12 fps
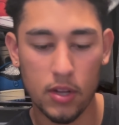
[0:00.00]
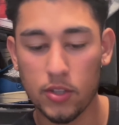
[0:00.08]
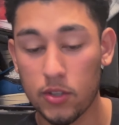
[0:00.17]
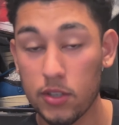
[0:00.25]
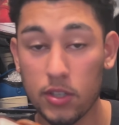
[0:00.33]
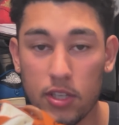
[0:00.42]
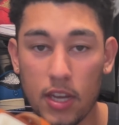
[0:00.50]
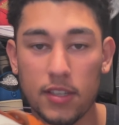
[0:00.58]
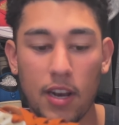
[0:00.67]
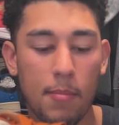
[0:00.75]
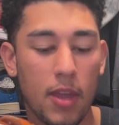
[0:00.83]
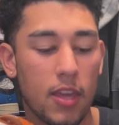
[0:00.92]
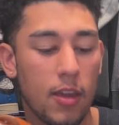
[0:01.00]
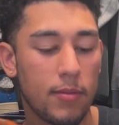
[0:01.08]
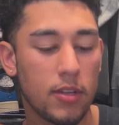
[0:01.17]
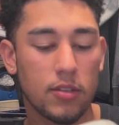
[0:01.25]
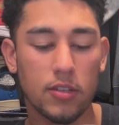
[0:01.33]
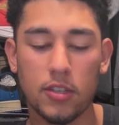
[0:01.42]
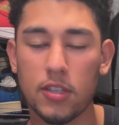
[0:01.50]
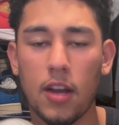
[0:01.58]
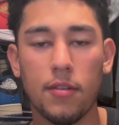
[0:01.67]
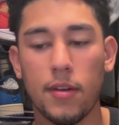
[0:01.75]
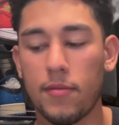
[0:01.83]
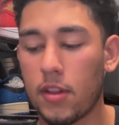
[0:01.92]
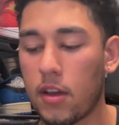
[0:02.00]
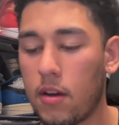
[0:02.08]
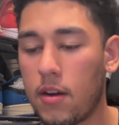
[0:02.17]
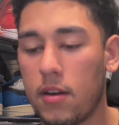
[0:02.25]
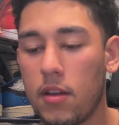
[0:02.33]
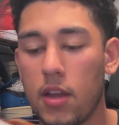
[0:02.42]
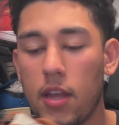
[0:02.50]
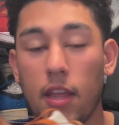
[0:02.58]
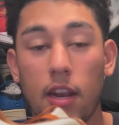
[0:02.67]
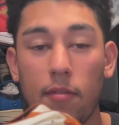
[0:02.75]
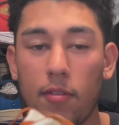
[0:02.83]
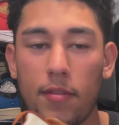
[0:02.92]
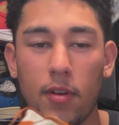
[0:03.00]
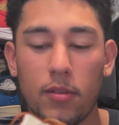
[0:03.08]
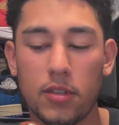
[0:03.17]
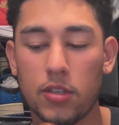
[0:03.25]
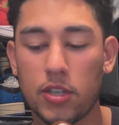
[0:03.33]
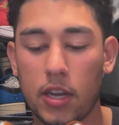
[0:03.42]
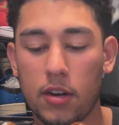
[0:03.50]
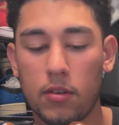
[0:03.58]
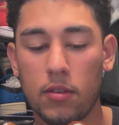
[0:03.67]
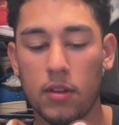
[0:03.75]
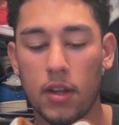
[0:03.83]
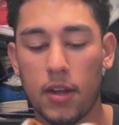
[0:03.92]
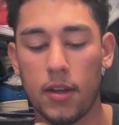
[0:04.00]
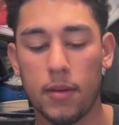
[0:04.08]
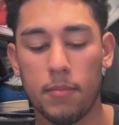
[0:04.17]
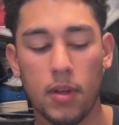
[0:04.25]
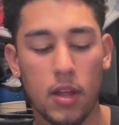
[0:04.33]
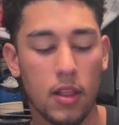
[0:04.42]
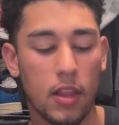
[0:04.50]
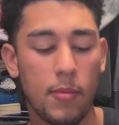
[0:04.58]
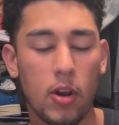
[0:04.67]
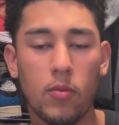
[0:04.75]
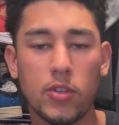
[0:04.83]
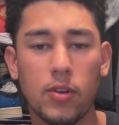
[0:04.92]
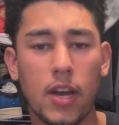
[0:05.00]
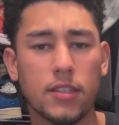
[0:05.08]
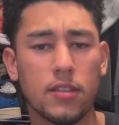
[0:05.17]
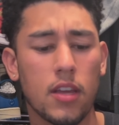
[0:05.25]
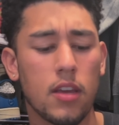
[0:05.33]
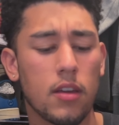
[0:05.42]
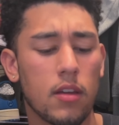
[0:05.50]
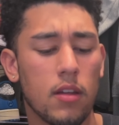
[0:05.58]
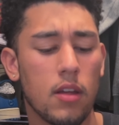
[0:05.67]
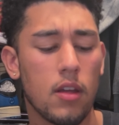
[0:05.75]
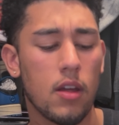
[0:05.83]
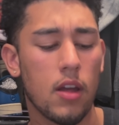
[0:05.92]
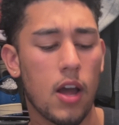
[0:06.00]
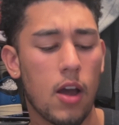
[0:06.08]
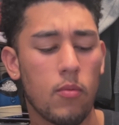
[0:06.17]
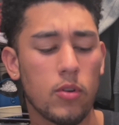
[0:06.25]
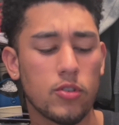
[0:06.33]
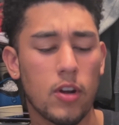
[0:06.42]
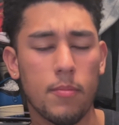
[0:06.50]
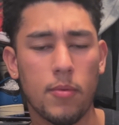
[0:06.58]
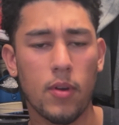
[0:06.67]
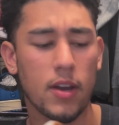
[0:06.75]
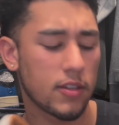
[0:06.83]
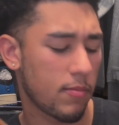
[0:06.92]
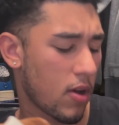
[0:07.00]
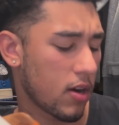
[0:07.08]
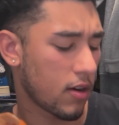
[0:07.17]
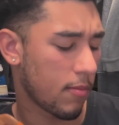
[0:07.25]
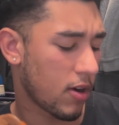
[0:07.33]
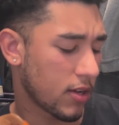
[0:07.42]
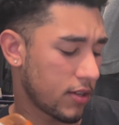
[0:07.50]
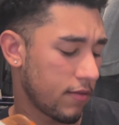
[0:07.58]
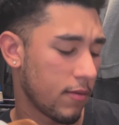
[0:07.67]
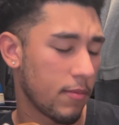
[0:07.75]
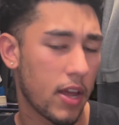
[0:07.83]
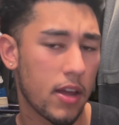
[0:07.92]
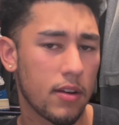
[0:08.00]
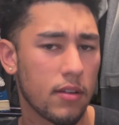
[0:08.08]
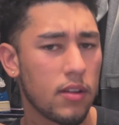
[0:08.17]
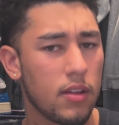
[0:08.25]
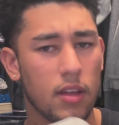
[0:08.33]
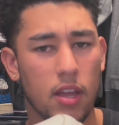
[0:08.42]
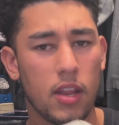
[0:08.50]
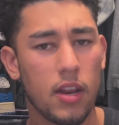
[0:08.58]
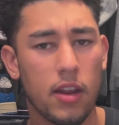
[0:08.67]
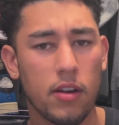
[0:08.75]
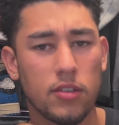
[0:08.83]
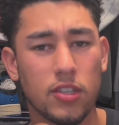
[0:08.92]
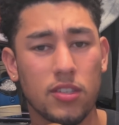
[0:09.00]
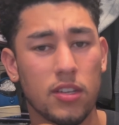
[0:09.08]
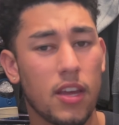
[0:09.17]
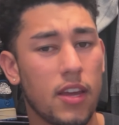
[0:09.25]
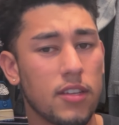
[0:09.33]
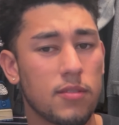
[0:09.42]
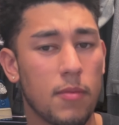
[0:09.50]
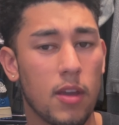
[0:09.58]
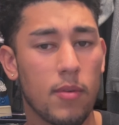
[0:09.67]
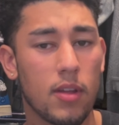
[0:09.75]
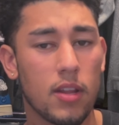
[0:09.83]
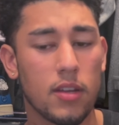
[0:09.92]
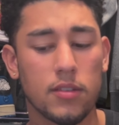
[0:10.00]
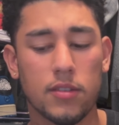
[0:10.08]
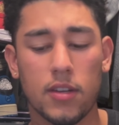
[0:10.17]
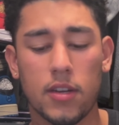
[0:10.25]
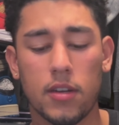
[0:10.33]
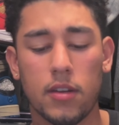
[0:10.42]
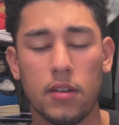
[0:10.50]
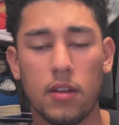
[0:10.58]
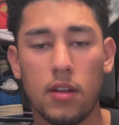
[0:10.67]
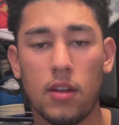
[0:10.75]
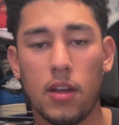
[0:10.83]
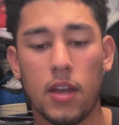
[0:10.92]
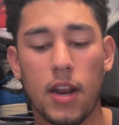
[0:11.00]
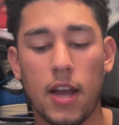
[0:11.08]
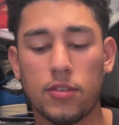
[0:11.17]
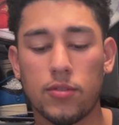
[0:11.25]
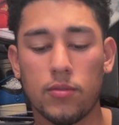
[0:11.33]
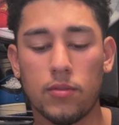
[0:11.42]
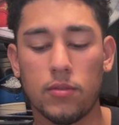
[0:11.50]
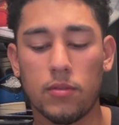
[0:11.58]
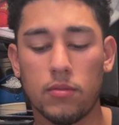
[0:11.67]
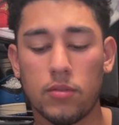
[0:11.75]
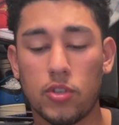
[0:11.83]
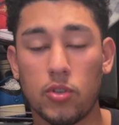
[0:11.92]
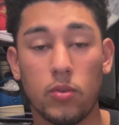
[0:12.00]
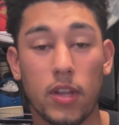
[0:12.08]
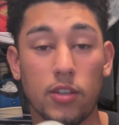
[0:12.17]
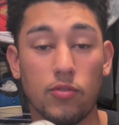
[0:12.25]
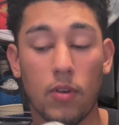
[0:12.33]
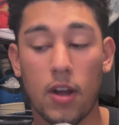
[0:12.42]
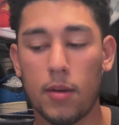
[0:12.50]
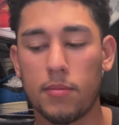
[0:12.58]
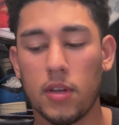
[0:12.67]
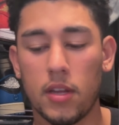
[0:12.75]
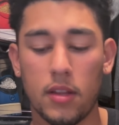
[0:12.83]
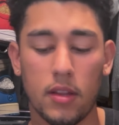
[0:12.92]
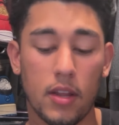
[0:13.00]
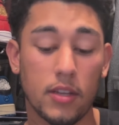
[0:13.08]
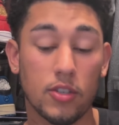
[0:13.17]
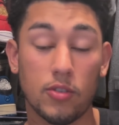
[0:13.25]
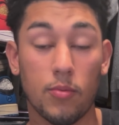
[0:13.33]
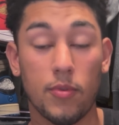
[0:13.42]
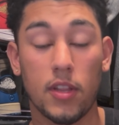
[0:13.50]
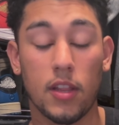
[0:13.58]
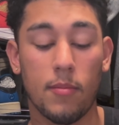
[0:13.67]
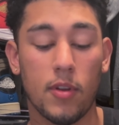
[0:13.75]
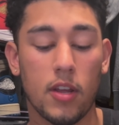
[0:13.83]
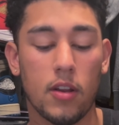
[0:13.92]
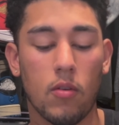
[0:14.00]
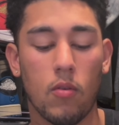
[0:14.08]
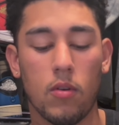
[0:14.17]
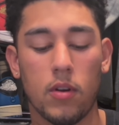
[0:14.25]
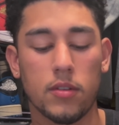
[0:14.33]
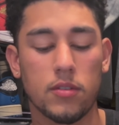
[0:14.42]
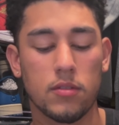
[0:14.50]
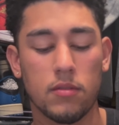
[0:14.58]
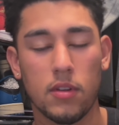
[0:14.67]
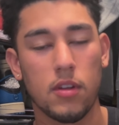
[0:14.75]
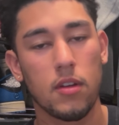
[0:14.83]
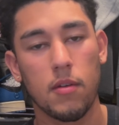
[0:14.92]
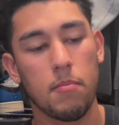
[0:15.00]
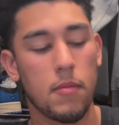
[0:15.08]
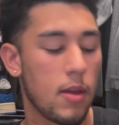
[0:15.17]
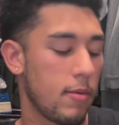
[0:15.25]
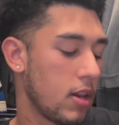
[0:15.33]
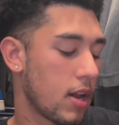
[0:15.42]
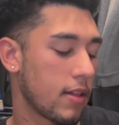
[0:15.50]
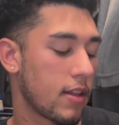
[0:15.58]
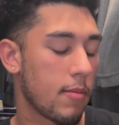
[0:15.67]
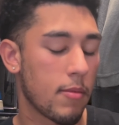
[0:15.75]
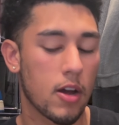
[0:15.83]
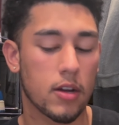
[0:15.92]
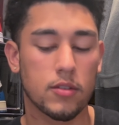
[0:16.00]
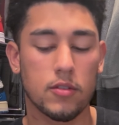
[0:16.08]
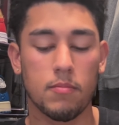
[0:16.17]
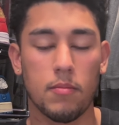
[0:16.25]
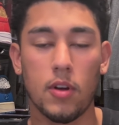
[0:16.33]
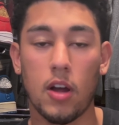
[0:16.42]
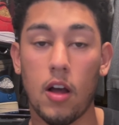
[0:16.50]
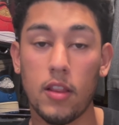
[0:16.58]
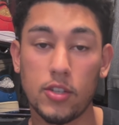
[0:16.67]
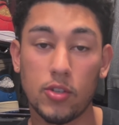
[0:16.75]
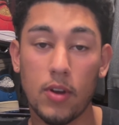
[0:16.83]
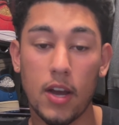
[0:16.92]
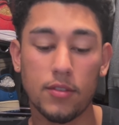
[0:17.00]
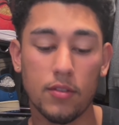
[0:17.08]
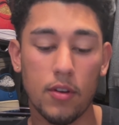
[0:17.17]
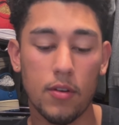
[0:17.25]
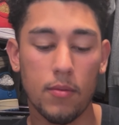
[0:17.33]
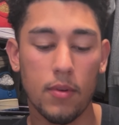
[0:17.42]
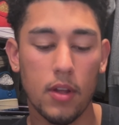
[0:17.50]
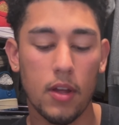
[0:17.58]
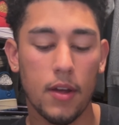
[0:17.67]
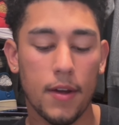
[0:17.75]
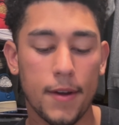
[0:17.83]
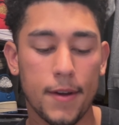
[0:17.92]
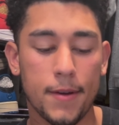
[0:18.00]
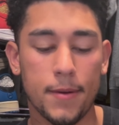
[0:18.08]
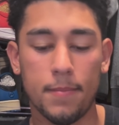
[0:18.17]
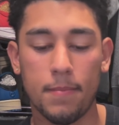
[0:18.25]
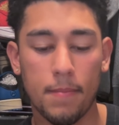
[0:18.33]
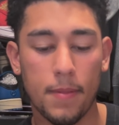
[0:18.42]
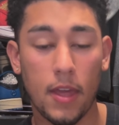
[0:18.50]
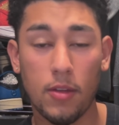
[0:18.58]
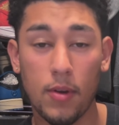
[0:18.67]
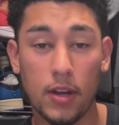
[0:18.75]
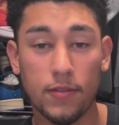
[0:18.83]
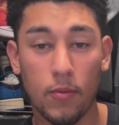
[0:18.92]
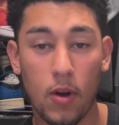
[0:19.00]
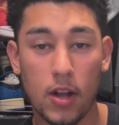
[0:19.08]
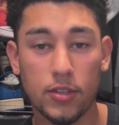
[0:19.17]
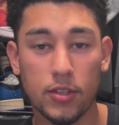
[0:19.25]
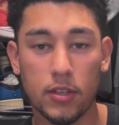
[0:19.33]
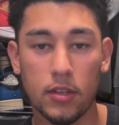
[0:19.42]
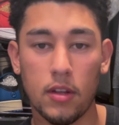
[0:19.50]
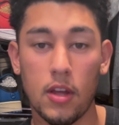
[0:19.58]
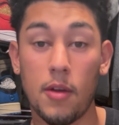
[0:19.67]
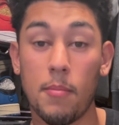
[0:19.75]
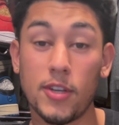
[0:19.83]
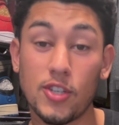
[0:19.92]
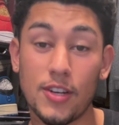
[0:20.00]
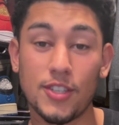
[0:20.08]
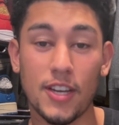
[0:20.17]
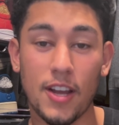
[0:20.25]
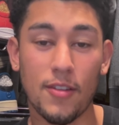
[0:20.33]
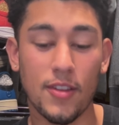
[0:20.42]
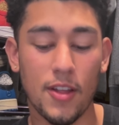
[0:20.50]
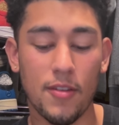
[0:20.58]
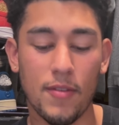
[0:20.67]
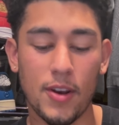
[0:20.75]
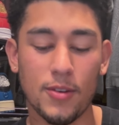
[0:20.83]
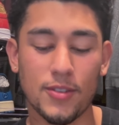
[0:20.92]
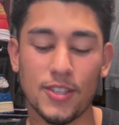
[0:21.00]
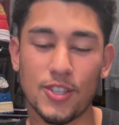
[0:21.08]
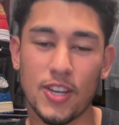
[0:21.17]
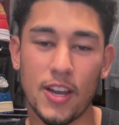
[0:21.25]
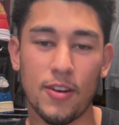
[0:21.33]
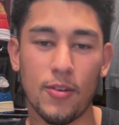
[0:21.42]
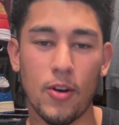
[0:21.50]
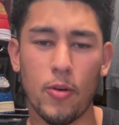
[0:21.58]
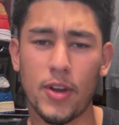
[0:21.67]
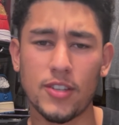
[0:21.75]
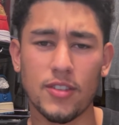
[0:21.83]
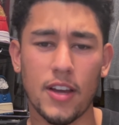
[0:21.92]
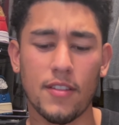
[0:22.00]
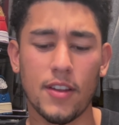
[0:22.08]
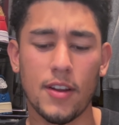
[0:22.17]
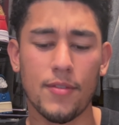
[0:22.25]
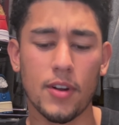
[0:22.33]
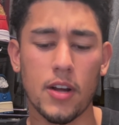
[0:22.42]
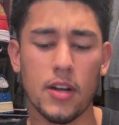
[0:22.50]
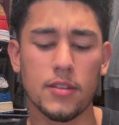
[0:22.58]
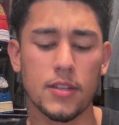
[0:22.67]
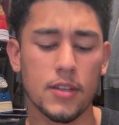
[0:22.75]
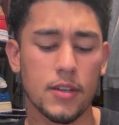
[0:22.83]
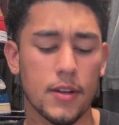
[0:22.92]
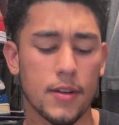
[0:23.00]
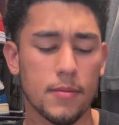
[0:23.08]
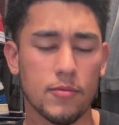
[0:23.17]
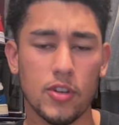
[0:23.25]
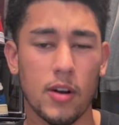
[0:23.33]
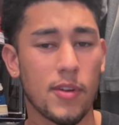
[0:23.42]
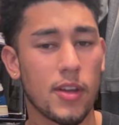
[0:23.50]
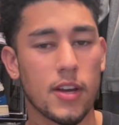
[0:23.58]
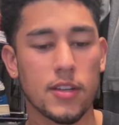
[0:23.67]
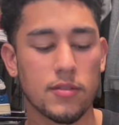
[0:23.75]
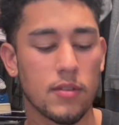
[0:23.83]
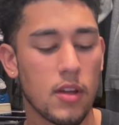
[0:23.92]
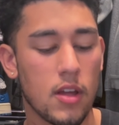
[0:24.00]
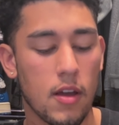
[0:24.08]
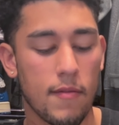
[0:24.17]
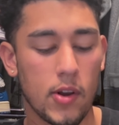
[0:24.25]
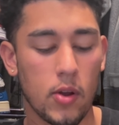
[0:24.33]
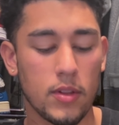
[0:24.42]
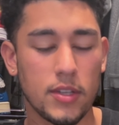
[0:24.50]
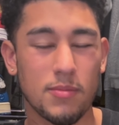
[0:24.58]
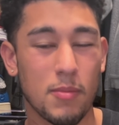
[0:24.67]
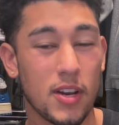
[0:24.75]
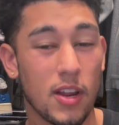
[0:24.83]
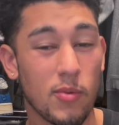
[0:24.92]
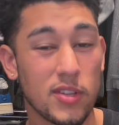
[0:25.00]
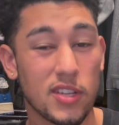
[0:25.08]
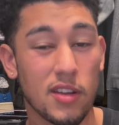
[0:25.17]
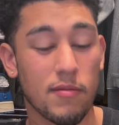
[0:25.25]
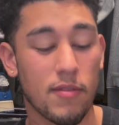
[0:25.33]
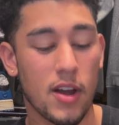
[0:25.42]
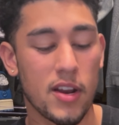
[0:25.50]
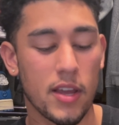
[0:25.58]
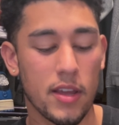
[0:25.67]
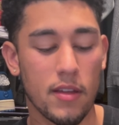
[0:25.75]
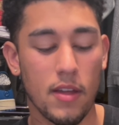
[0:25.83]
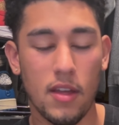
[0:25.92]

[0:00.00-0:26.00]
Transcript: So there's a chance that I may keep these just because how different they are, and they definitely flow with the channel. Let me know what you guys think. I will drop you guys the product number I see from that in here, just in case. Maybe it is an actual shoe that dropped and they just were really limited, or it's maybe not that box. But I'll let you guys know. Thank you guys for watching. Make sure you guys check out the other videos on the channel. I hope you guys are liking the different content. I'm trying to bring you guys video at least Monday, Wednesday, and Friday.